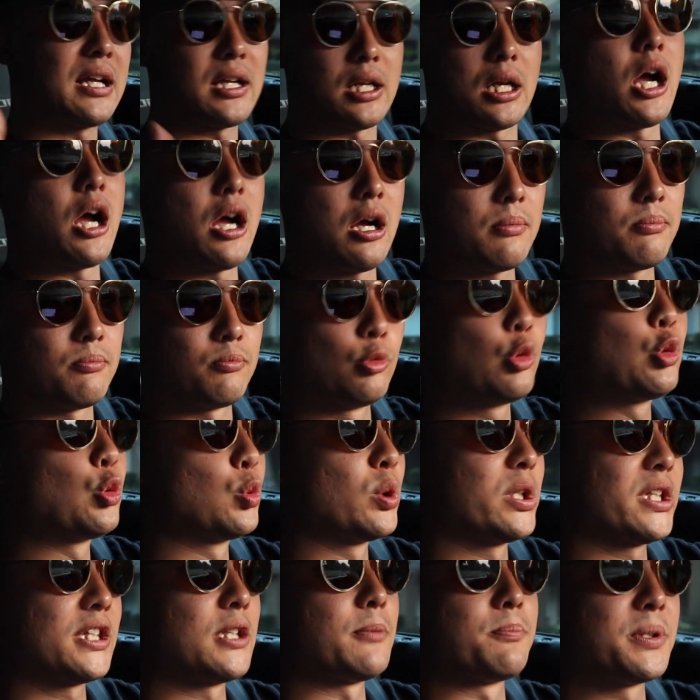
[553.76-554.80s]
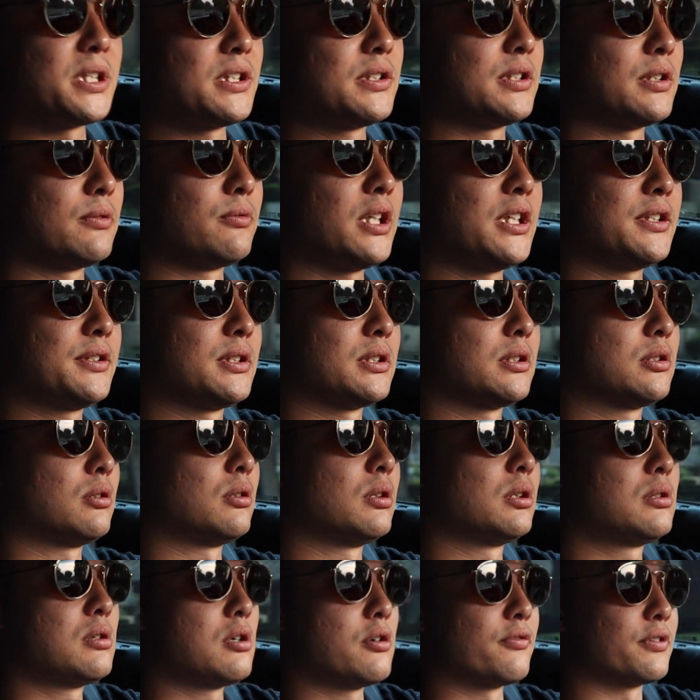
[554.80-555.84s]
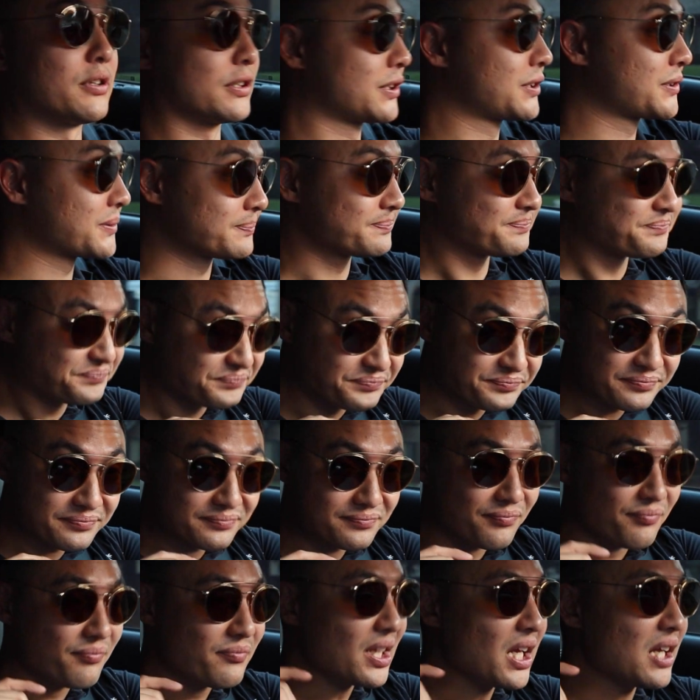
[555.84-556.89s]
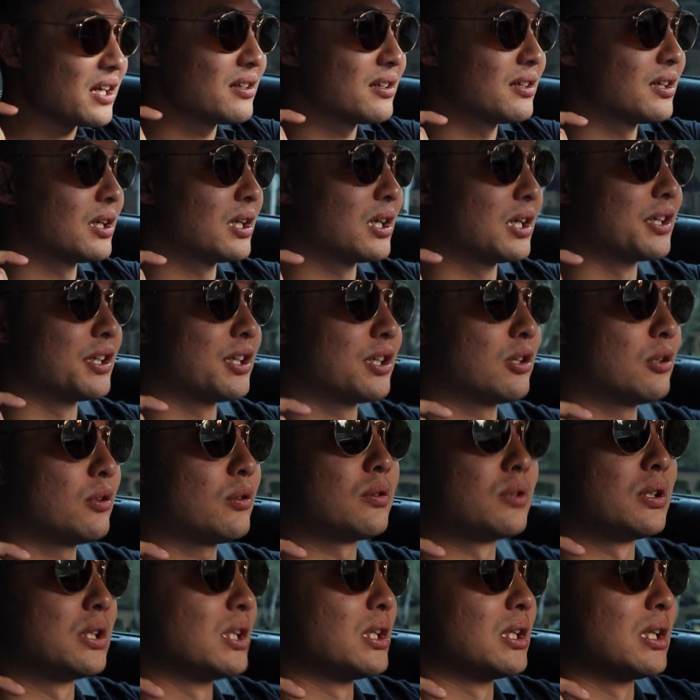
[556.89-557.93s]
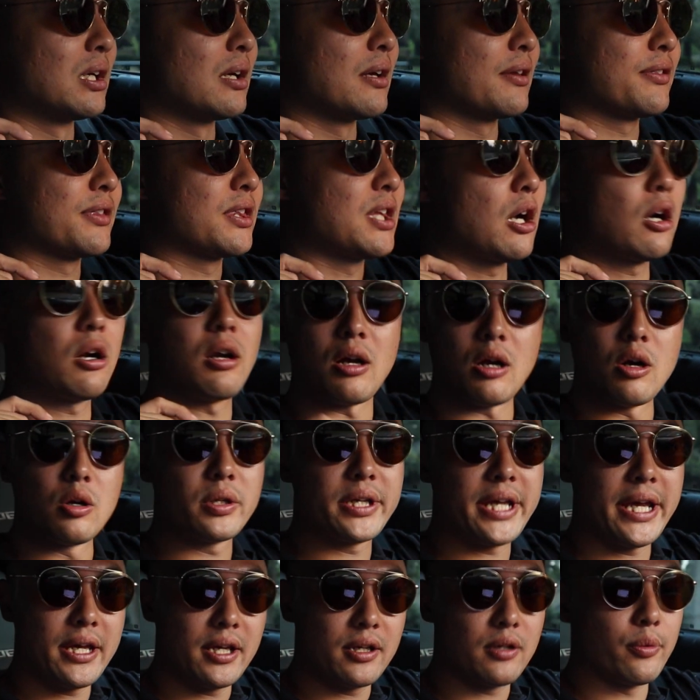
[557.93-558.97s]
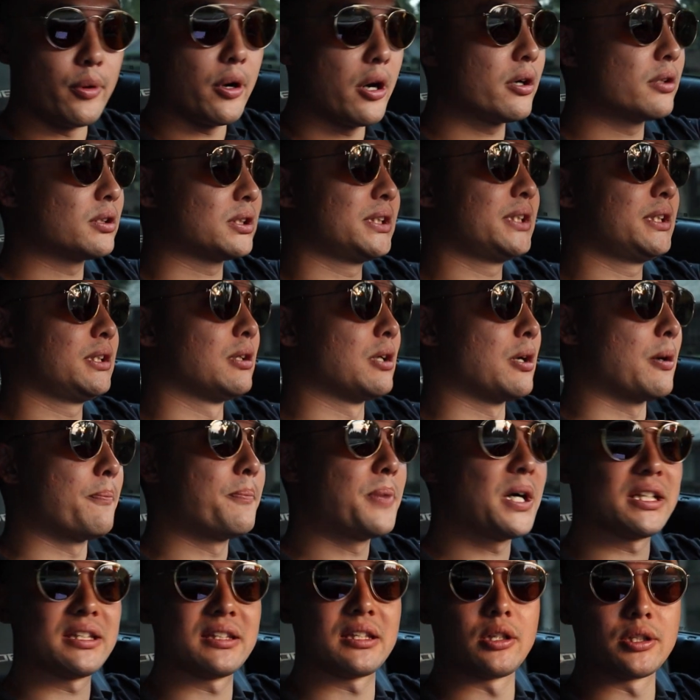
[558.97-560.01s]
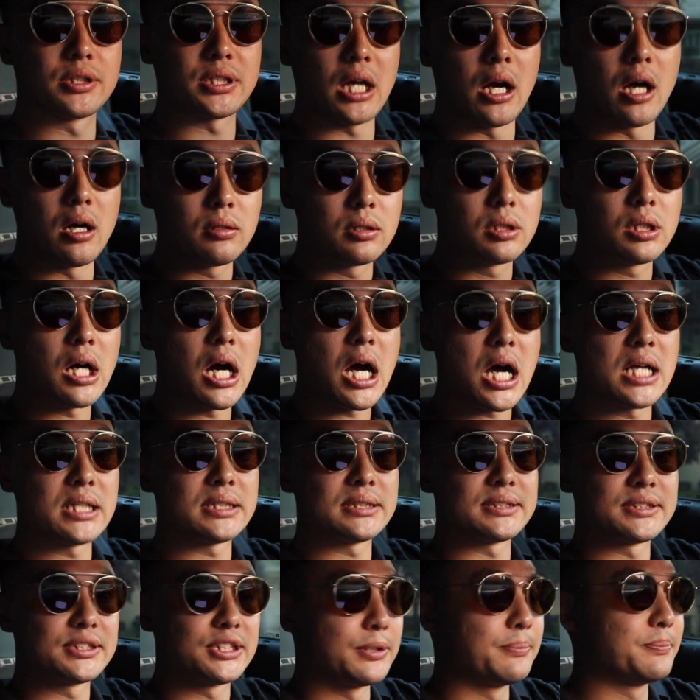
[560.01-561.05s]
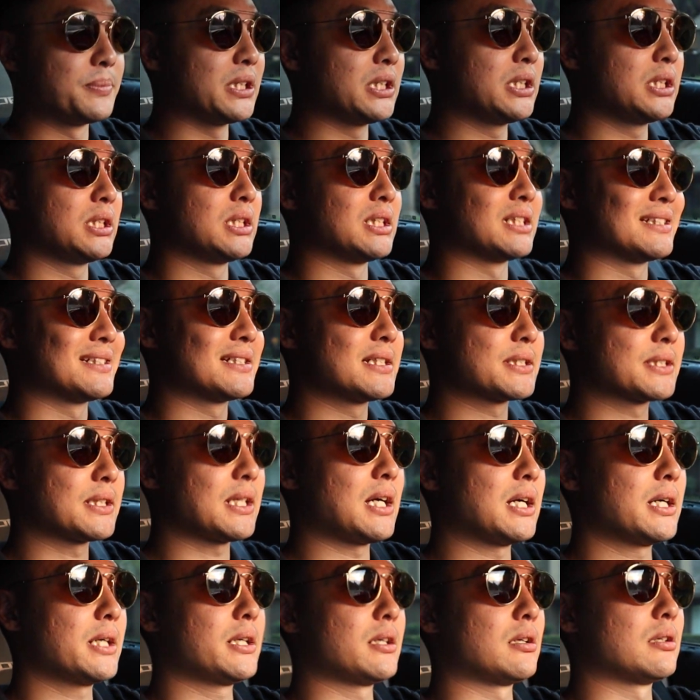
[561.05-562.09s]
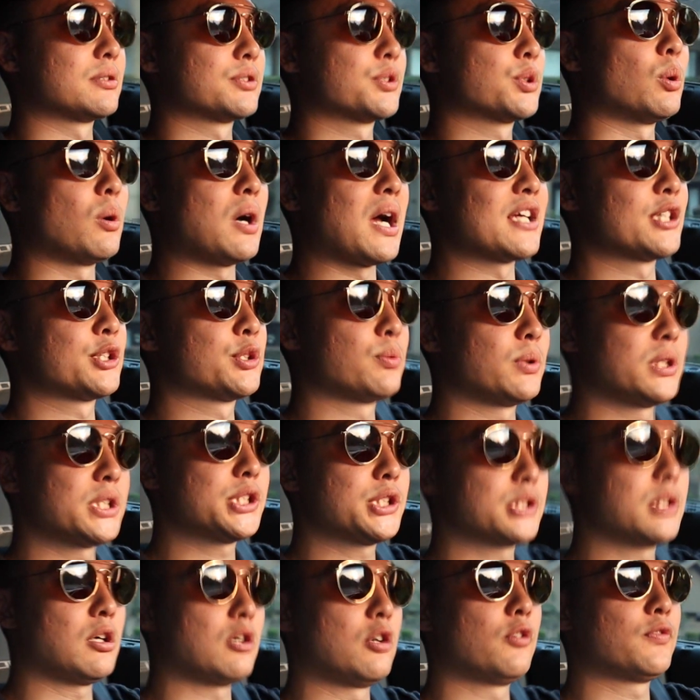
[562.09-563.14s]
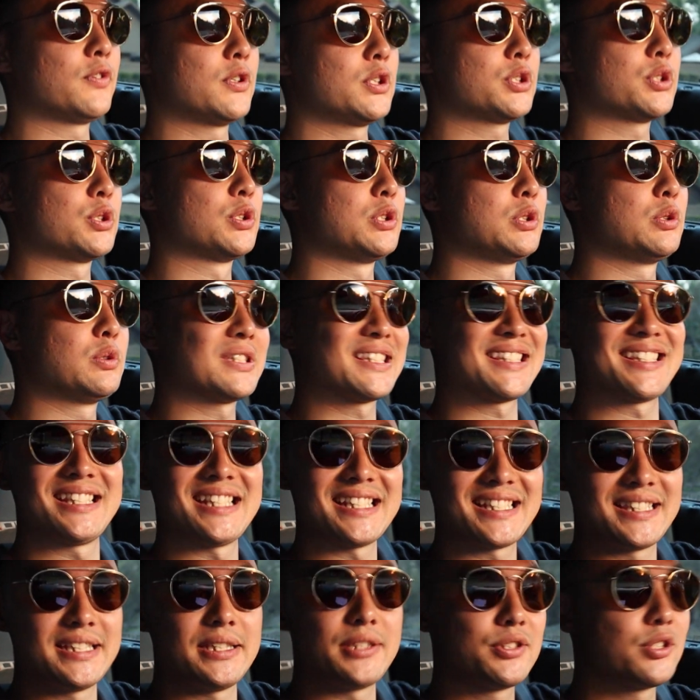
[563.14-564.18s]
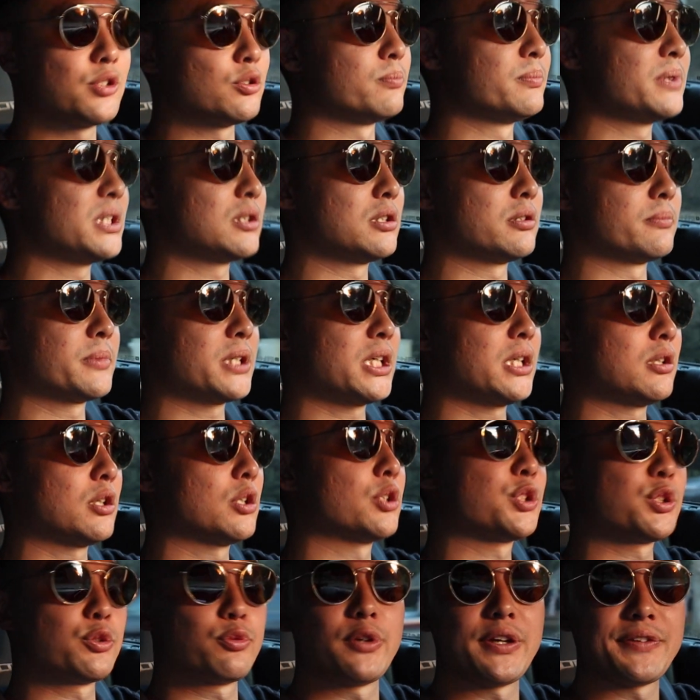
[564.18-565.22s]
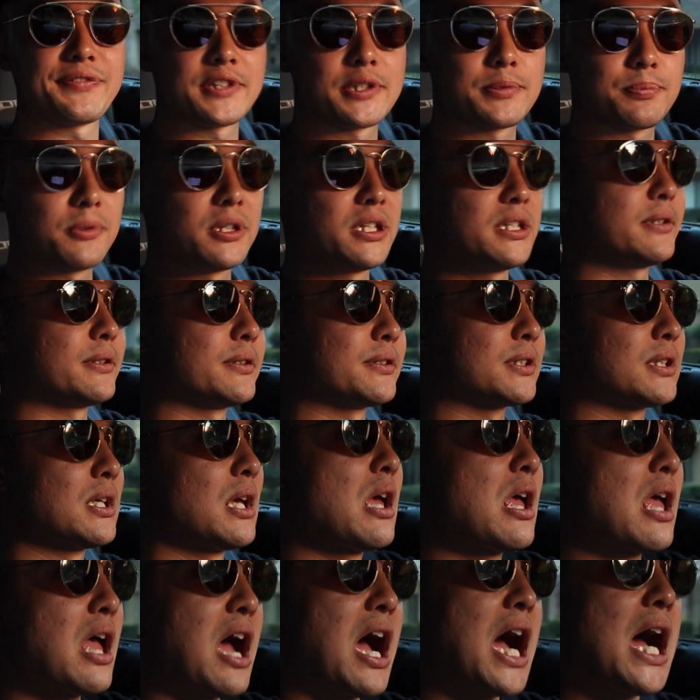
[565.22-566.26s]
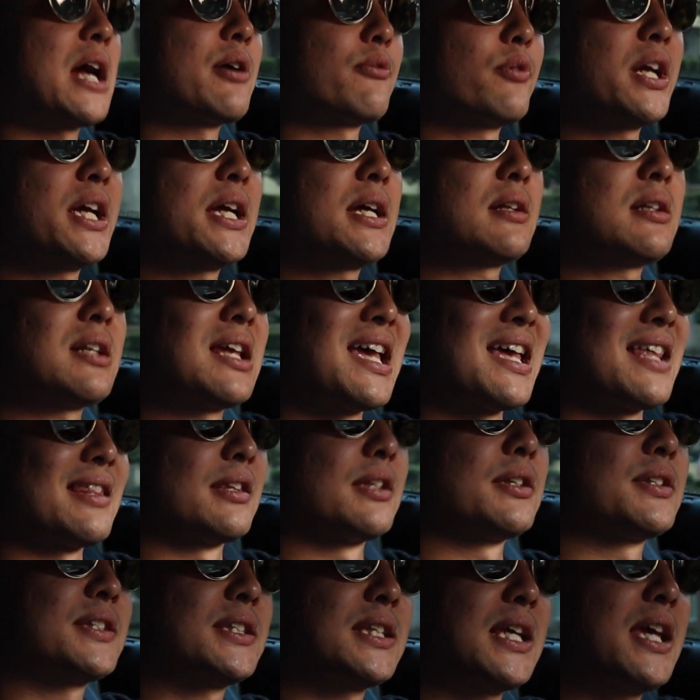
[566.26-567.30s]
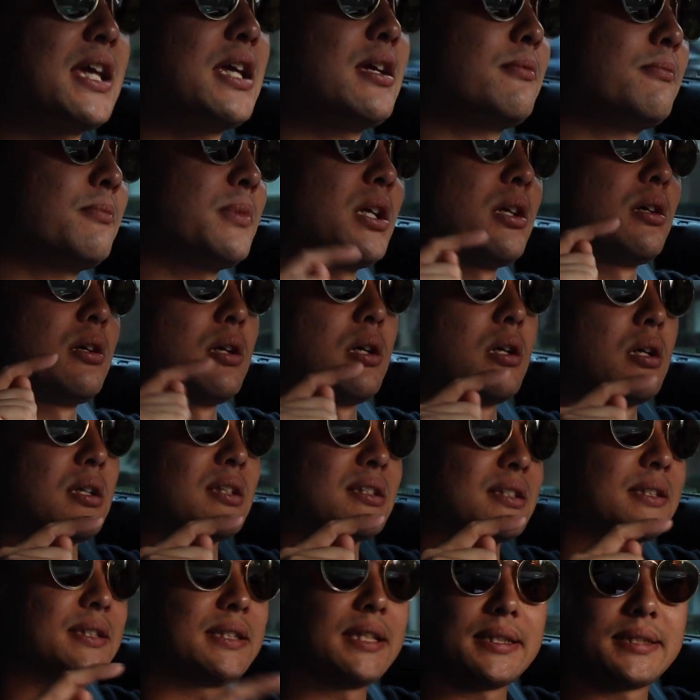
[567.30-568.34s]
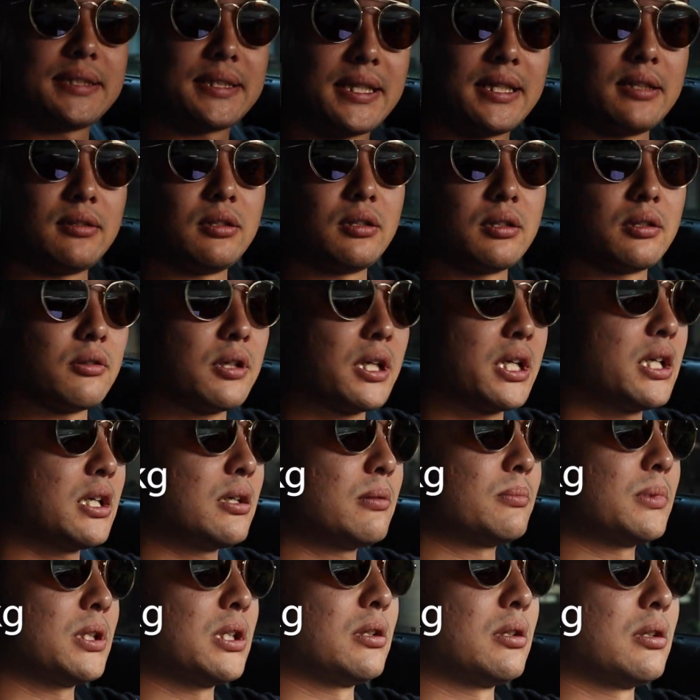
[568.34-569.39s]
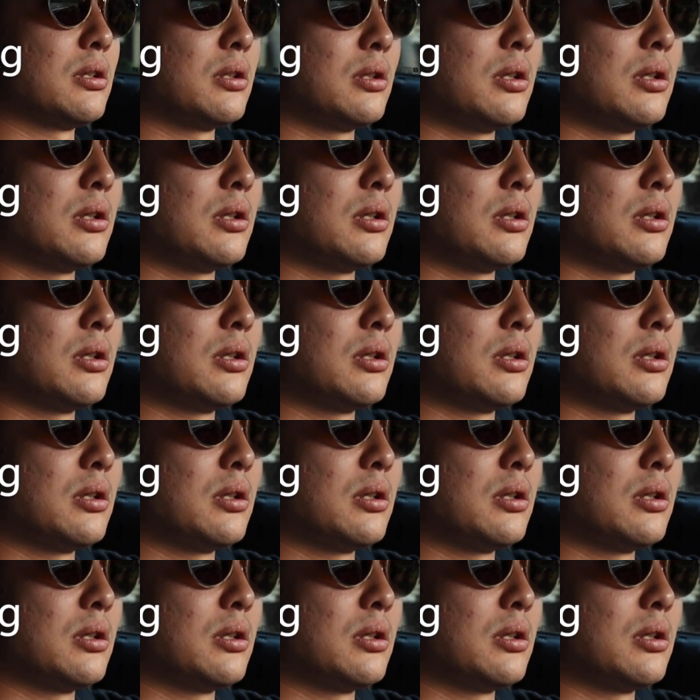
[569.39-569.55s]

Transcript: come with the BC Racing coilovers. You know, they're okay quality, but there's a lot to be desired. So I switched over to 62 millimeter Swift springs. I ran the same 6 kilogram